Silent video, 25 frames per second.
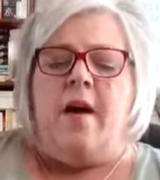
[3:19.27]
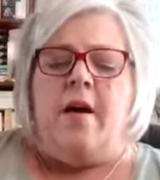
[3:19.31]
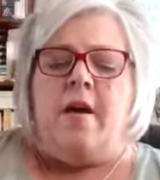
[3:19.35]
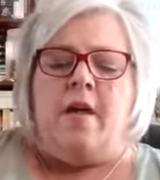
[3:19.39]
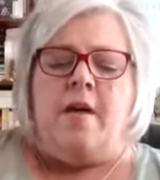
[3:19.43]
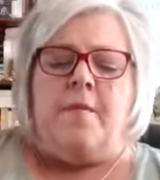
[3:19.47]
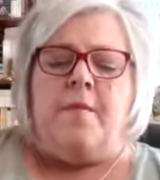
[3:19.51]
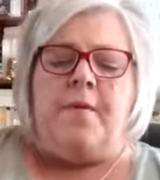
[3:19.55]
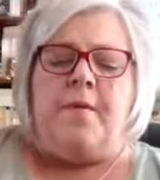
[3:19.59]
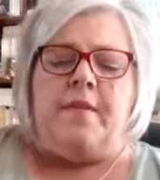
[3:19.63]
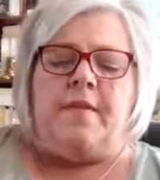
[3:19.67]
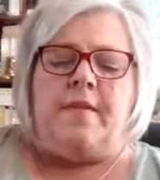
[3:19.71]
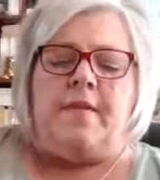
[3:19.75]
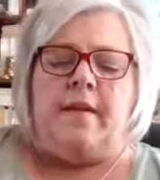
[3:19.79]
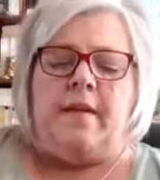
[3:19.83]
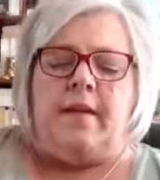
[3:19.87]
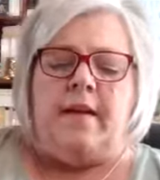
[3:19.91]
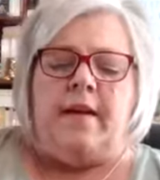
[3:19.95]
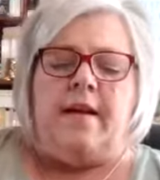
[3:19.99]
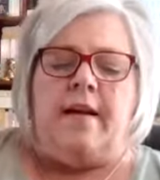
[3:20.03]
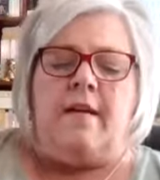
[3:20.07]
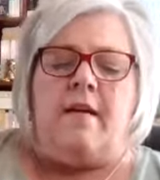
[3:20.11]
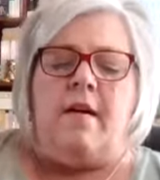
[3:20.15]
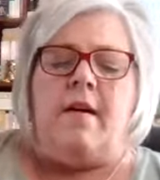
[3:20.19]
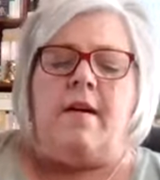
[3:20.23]
You put the
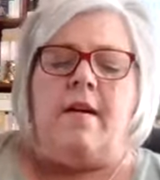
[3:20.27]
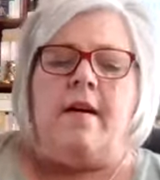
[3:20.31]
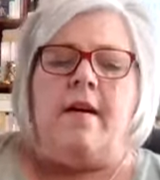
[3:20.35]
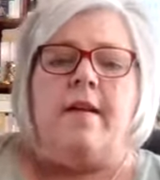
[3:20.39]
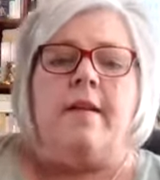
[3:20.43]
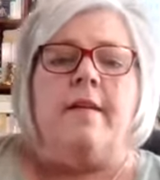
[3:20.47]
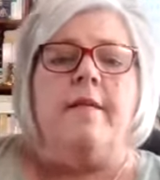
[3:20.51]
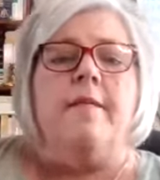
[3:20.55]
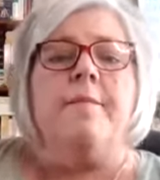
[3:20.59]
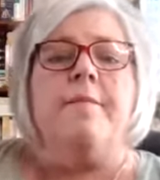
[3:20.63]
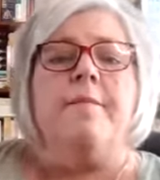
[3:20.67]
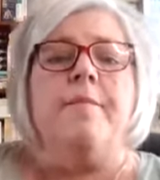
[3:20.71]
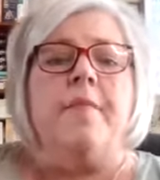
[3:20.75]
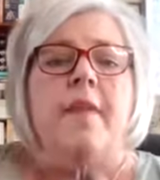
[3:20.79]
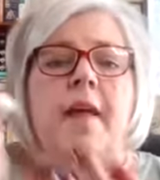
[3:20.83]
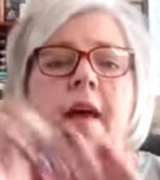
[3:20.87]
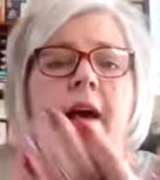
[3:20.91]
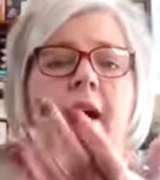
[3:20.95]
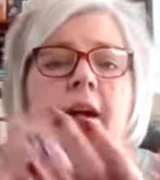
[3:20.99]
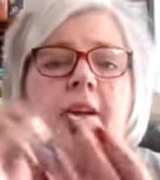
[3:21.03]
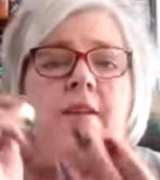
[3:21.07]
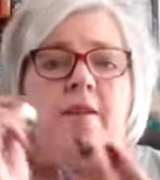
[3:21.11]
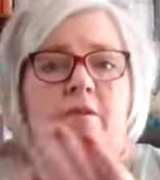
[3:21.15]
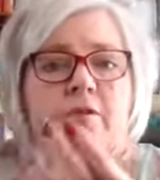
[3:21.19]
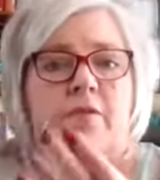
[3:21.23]
lid on it
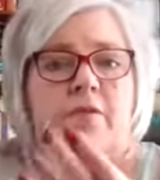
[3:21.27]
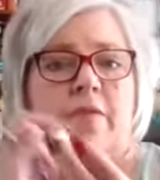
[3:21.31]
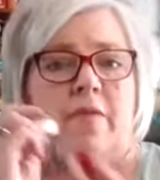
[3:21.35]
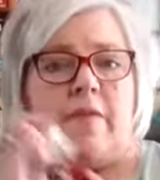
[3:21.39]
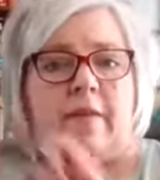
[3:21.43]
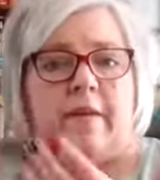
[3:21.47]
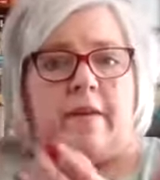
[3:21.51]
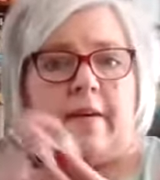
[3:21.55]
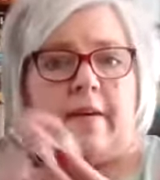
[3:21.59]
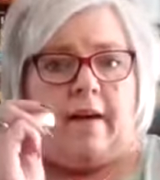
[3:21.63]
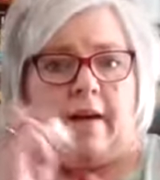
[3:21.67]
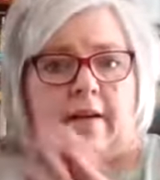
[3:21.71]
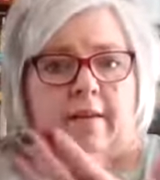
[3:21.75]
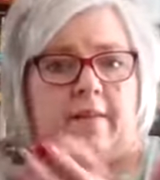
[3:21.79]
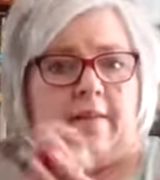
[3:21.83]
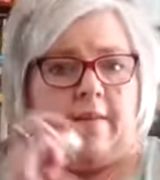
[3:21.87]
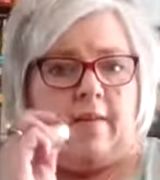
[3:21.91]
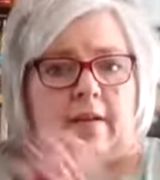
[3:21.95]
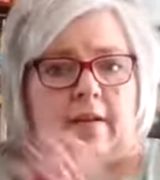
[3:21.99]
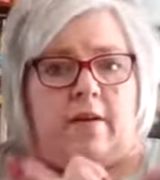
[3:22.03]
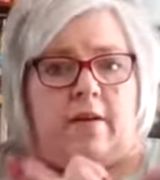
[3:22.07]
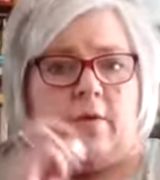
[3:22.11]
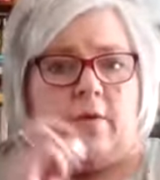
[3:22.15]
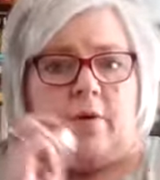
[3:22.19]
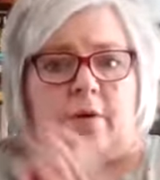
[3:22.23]
and you succuss
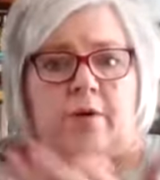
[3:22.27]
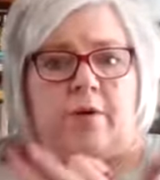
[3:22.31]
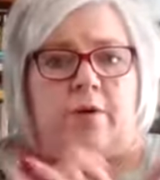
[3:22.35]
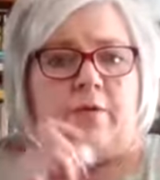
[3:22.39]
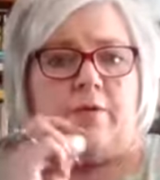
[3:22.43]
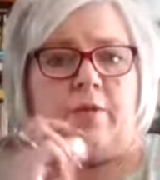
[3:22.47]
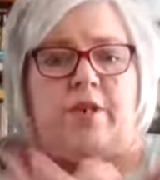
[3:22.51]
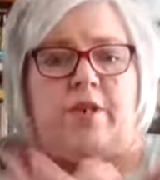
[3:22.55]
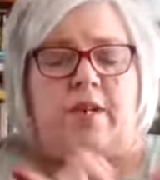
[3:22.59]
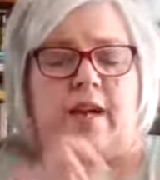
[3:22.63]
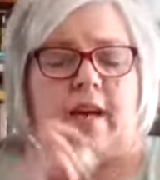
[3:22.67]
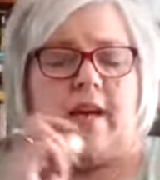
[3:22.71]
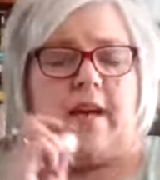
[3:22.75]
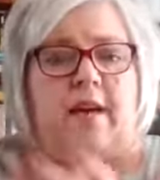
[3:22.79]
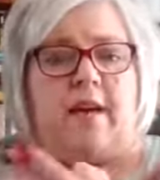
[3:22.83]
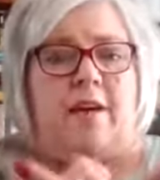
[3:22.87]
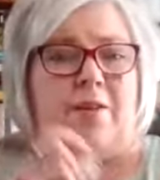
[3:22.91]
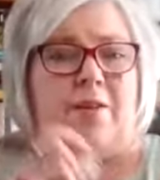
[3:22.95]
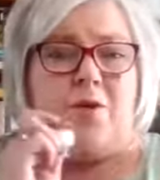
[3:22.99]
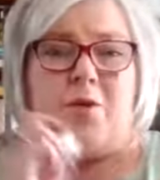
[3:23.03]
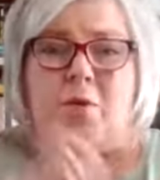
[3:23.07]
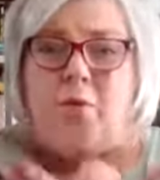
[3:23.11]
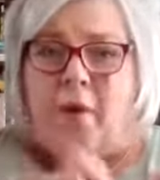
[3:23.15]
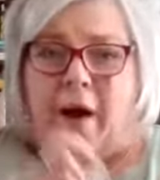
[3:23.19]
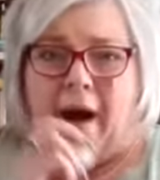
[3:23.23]
it or you shake
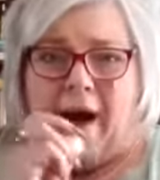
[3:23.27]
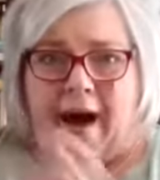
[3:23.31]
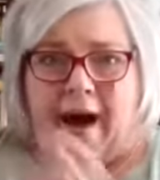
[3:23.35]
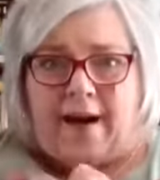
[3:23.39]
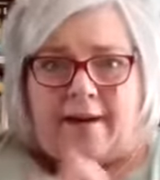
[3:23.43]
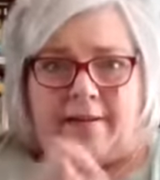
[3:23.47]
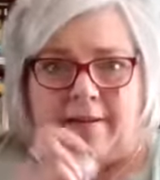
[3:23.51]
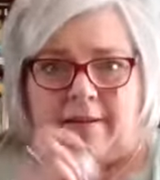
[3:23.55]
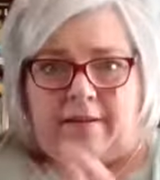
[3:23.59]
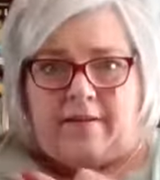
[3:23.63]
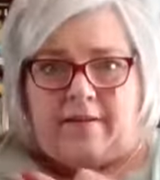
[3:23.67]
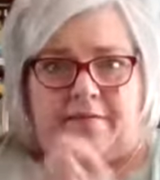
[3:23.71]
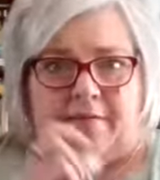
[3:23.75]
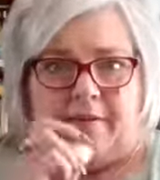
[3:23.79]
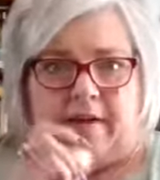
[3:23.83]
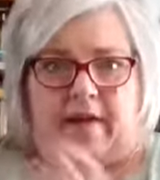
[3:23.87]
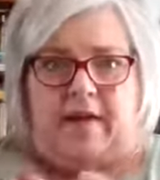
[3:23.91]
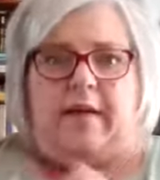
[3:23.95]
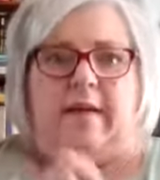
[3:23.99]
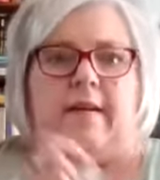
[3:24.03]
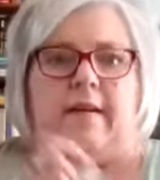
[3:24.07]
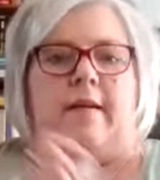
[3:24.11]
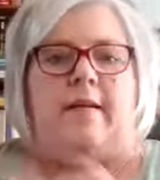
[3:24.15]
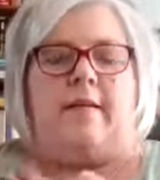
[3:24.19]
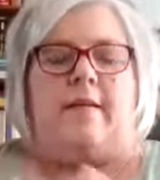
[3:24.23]
it. You
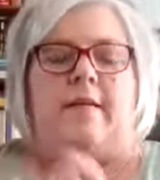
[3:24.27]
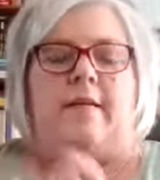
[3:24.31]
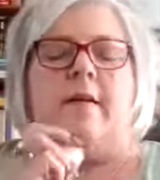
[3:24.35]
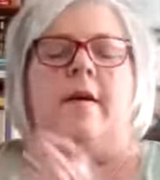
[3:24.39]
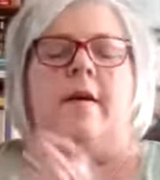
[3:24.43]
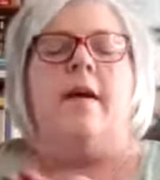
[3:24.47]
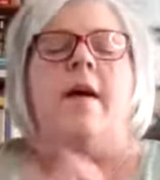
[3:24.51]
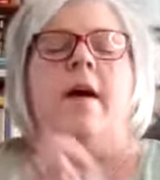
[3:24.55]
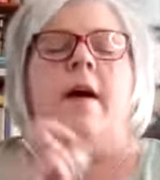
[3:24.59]
activate it.